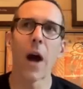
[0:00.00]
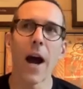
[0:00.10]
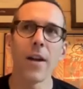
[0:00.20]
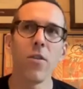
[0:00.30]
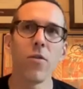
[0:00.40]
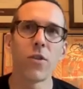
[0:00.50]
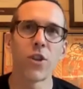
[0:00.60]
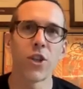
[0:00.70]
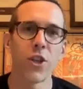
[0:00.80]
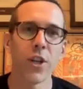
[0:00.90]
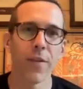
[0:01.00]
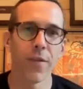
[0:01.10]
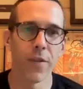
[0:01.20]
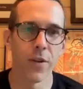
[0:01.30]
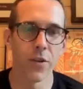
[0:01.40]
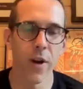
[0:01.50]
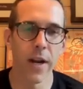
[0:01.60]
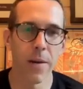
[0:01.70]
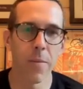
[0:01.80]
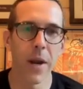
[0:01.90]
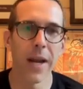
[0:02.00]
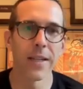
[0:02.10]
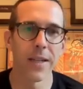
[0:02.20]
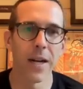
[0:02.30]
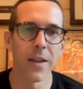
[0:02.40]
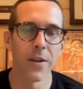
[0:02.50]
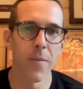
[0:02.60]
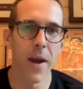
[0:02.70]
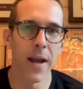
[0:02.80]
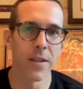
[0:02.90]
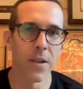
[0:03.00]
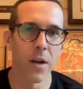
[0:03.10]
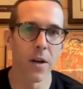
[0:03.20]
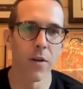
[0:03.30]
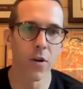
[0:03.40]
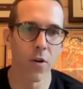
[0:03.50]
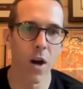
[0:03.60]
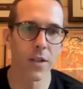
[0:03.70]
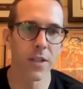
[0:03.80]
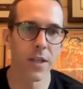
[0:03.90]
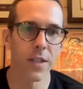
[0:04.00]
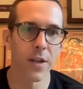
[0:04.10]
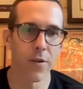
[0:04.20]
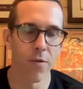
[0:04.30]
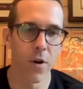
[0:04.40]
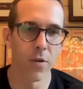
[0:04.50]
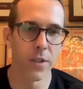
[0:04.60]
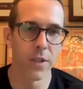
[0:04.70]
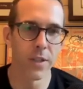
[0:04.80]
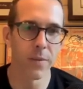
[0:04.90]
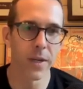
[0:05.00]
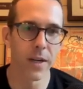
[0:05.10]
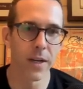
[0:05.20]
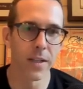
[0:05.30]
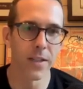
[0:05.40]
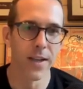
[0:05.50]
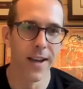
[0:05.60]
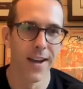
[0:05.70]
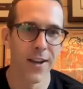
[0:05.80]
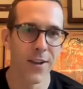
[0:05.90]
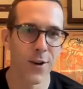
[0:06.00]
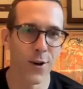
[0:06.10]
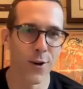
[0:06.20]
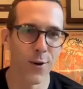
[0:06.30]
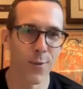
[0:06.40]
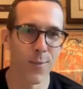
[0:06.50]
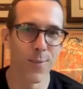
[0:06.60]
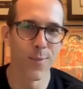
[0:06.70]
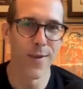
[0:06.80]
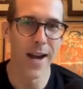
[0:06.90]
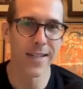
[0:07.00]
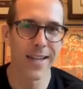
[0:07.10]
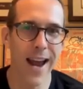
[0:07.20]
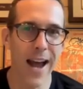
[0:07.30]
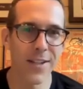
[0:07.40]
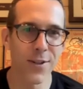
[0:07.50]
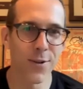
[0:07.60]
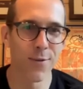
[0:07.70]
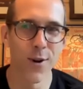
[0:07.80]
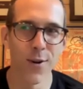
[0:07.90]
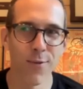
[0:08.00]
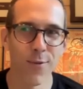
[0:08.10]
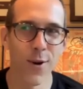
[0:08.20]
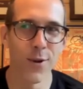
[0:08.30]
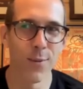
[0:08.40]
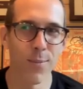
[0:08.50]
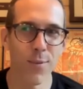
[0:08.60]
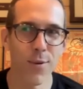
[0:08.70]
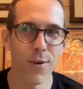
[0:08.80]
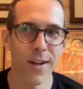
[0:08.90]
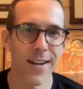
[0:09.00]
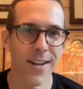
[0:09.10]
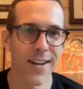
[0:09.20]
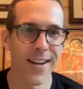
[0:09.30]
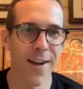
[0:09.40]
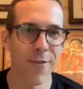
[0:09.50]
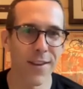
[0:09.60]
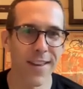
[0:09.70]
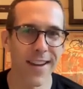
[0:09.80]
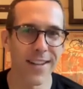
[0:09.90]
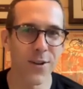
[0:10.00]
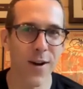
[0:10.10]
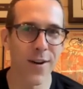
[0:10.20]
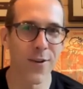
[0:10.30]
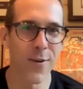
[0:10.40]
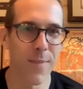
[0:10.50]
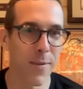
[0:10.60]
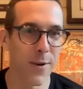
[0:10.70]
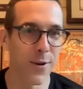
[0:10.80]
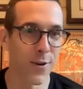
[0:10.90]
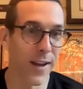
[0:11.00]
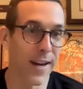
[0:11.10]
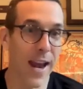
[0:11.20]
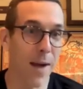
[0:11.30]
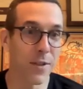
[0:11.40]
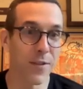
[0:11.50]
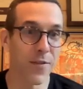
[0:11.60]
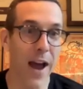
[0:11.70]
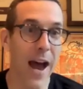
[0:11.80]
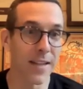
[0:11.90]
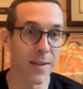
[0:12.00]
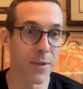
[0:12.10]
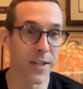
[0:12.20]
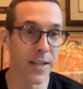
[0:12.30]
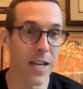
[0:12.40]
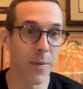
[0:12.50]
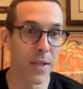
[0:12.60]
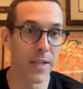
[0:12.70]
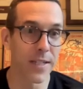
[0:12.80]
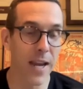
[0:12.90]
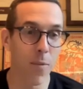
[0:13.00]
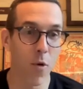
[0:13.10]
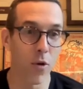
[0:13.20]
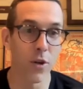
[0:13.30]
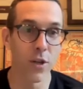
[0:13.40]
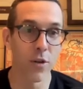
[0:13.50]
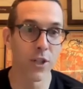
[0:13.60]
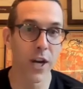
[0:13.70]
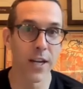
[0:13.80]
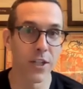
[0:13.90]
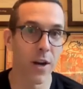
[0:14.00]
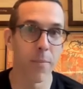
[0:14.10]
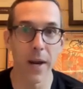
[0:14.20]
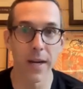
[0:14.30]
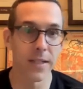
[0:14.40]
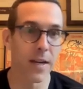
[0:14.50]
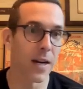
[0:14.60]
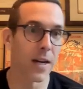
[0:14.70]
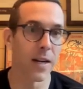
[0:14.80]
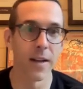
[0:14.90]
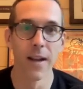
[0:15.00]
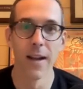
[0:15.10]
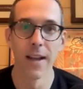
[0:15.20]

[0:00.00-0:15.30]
How do you shift the training based on the demands of a cross season and a road season? Because you're, not to gas you, road, you're pretty good at everything. So I don't know, maybe you're hey, I'm just fast. I'm just going to keep it the same. Or do you change it up based on